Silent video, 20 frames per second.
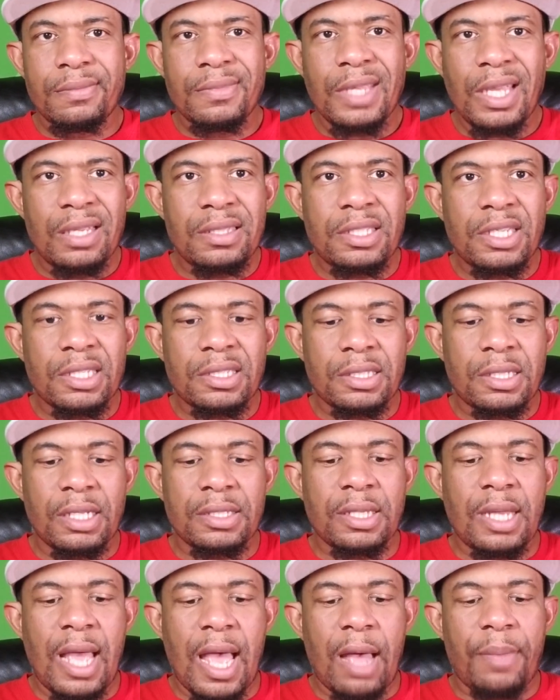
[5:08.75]
It just
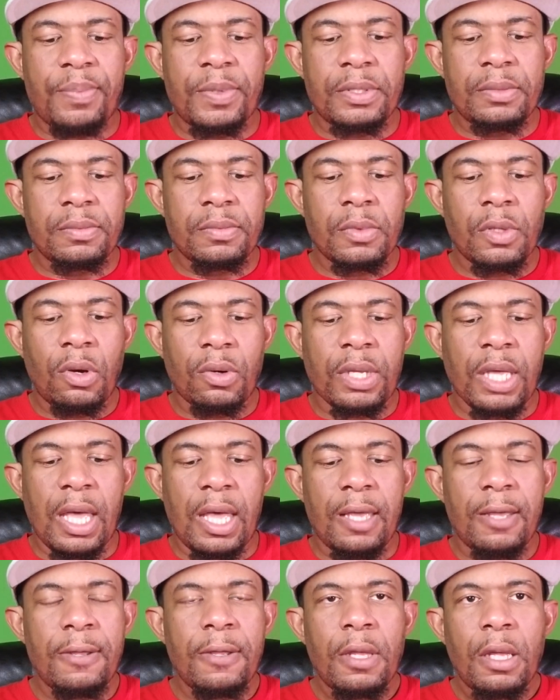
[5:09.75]
doesn't happen,
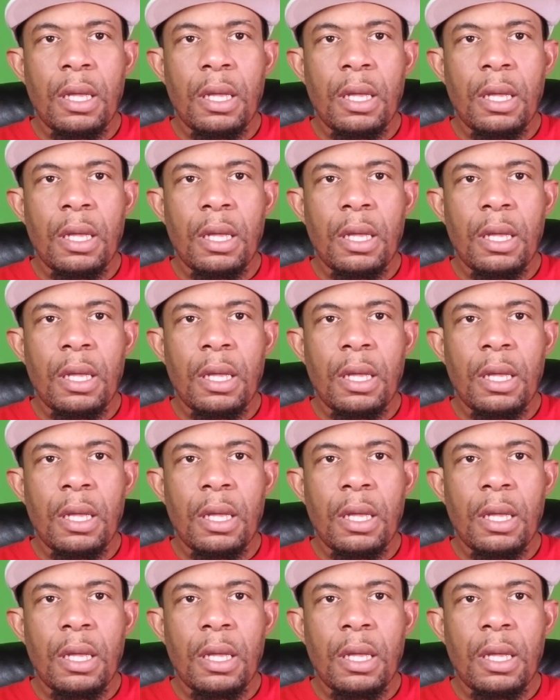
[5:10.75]
okay?